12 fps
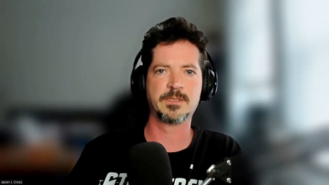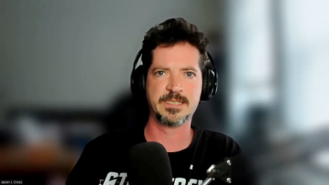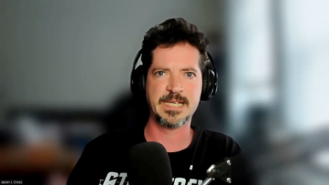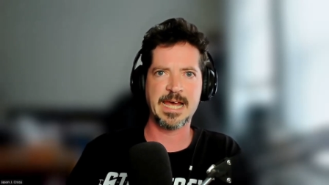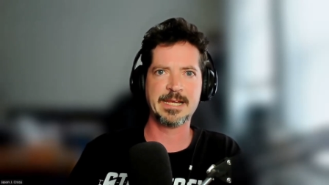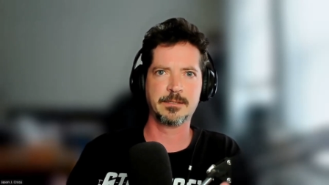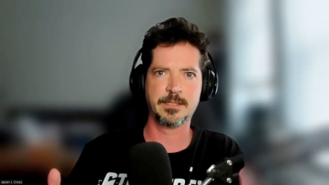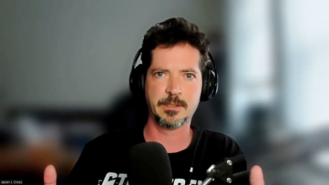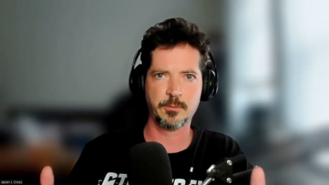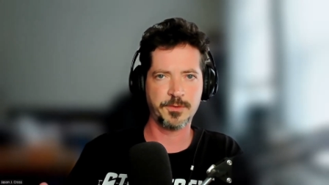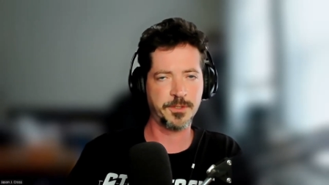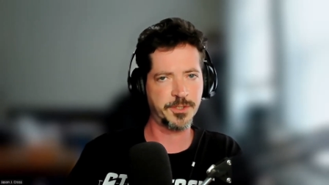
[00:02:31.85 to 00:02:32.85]

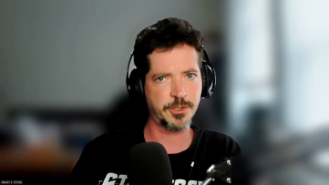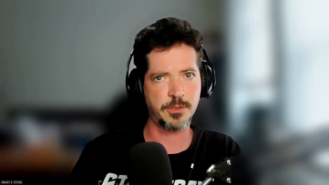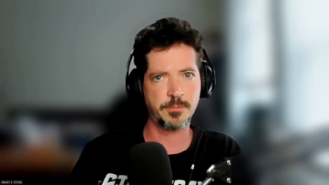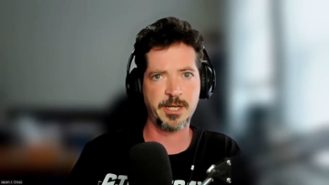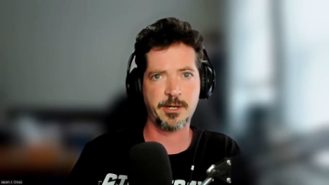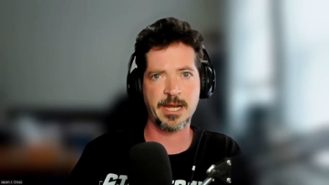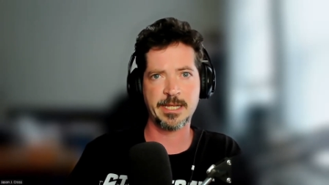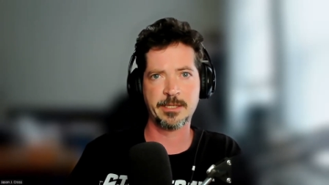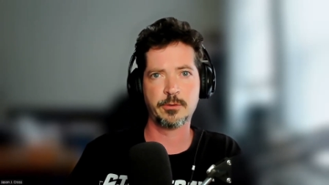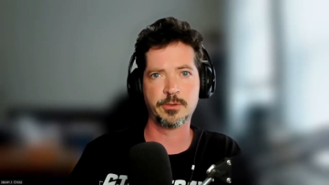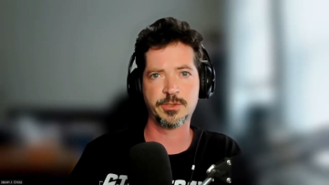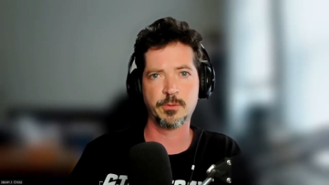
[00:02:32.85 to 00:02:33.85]
dangling with the Terminator
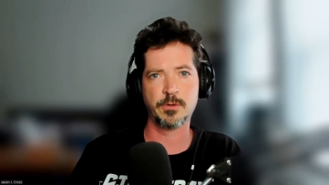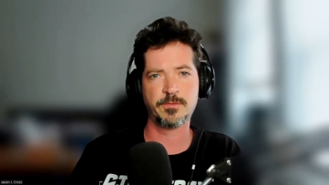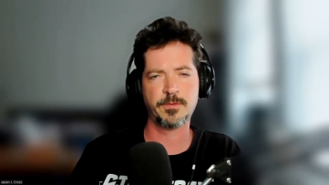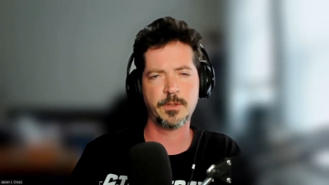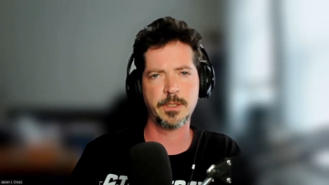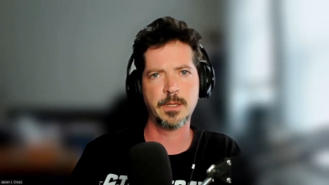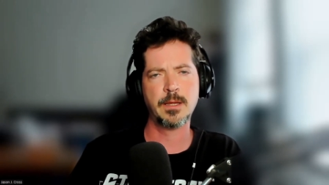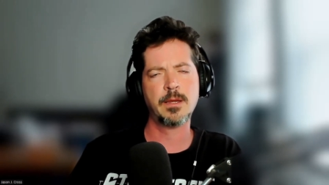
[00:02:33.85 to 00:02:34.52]
hanging onto her foot.